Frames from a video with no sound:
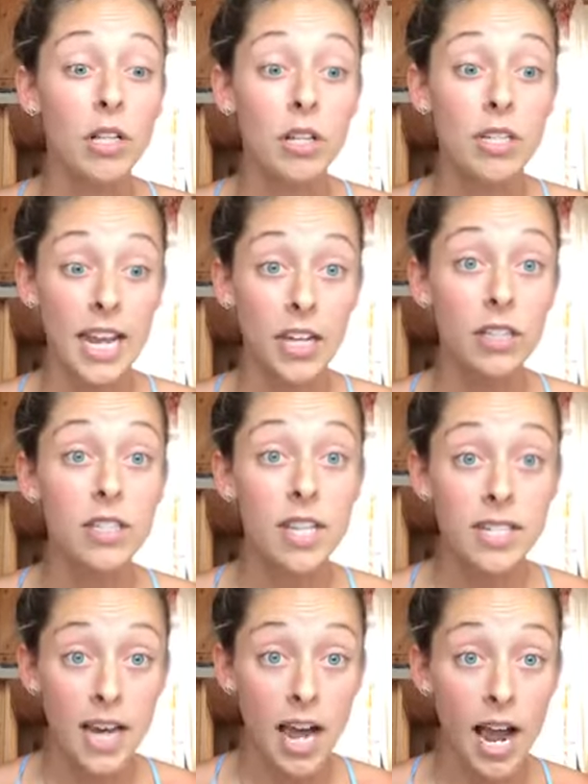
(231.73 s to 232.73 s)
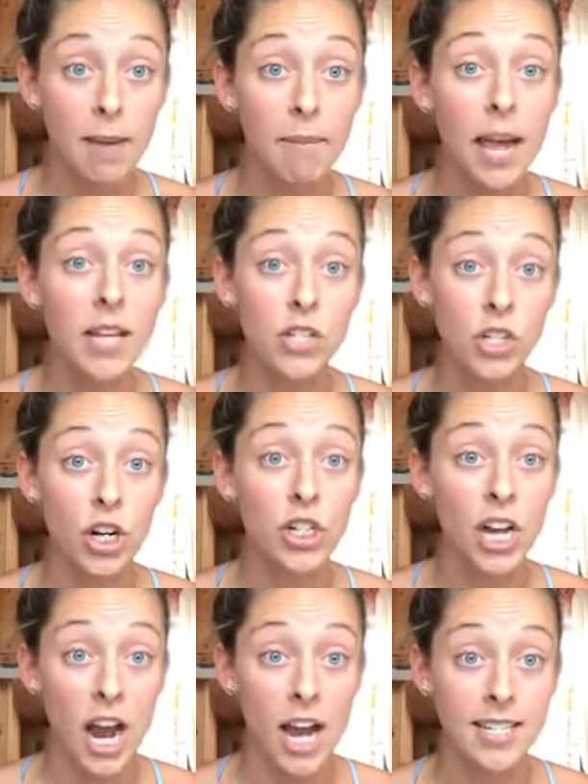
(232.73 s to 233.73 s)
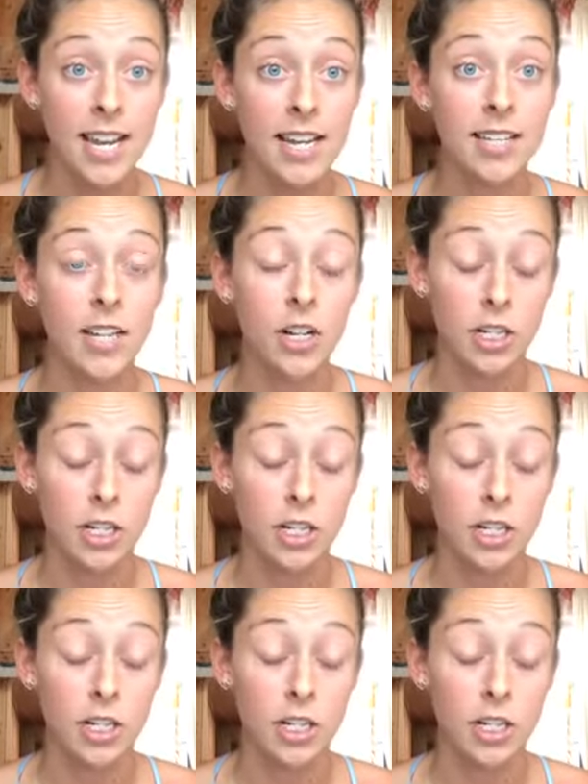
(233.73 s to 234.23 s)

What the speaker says: Take the time and search hashtags that are